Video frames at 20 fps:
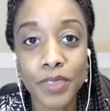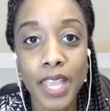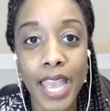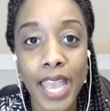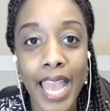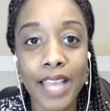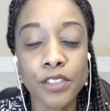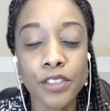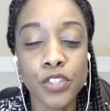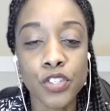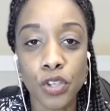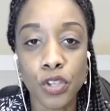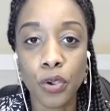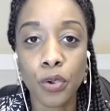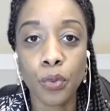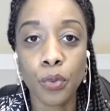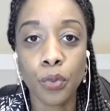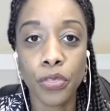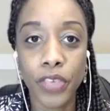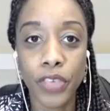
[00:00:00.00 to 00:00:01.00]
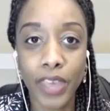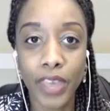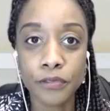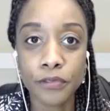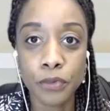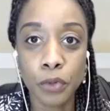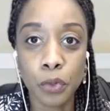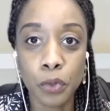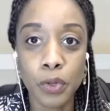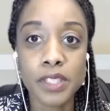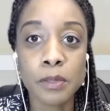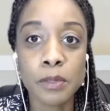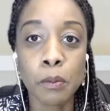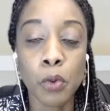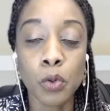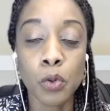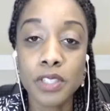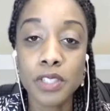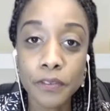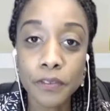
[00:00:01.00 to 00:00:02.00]
And so therefore it's
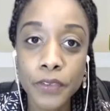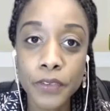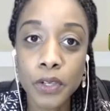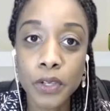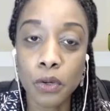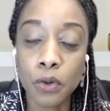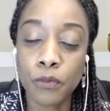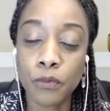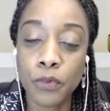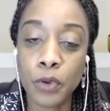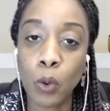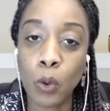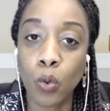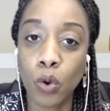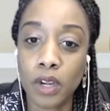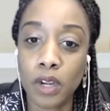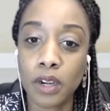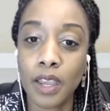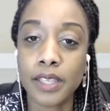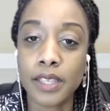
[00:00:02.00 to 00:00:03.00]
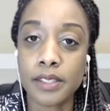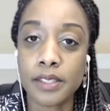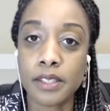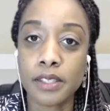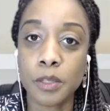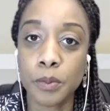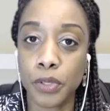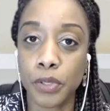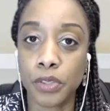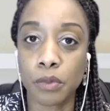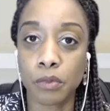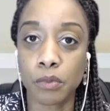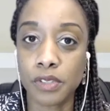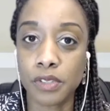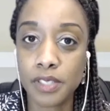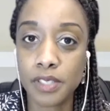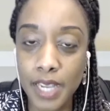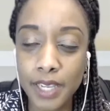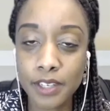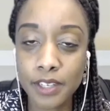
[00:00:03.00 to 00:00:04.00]
more difficult for organizers to put them on
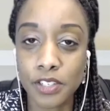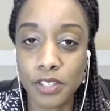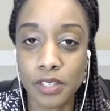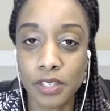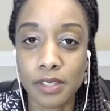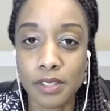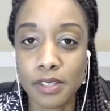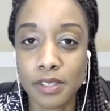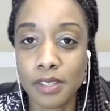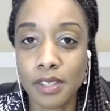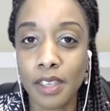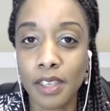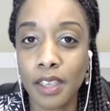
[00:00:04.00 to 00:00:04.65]
stages.